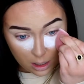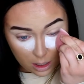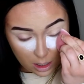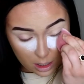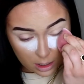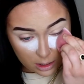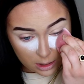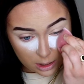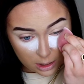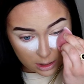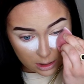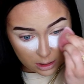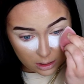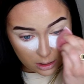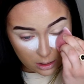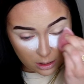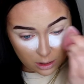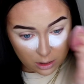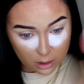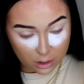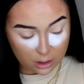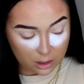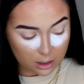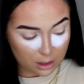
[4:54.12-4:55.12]
It doesn't
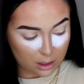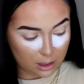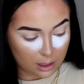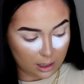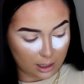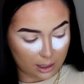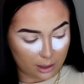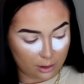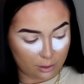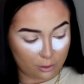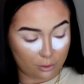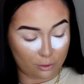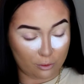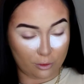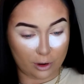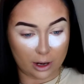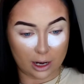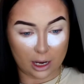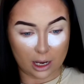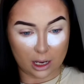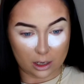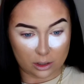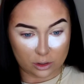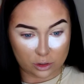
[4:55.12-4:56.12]
look like
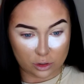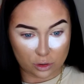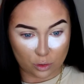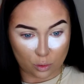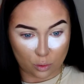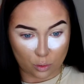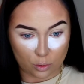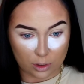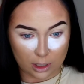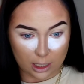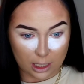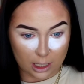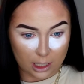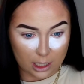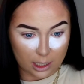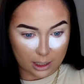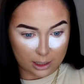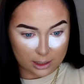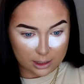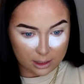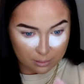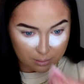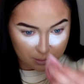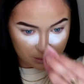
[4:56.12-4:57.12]
grey and chalky like
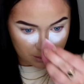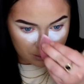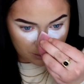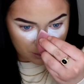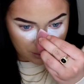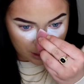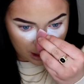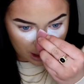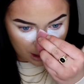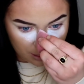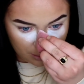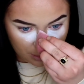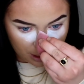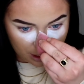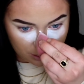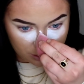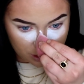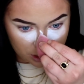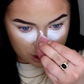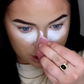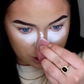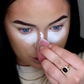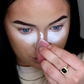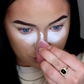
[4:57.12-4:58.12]
some baking
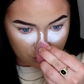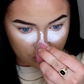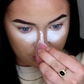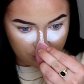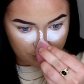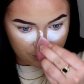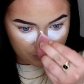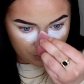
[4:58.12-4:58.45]
powders do.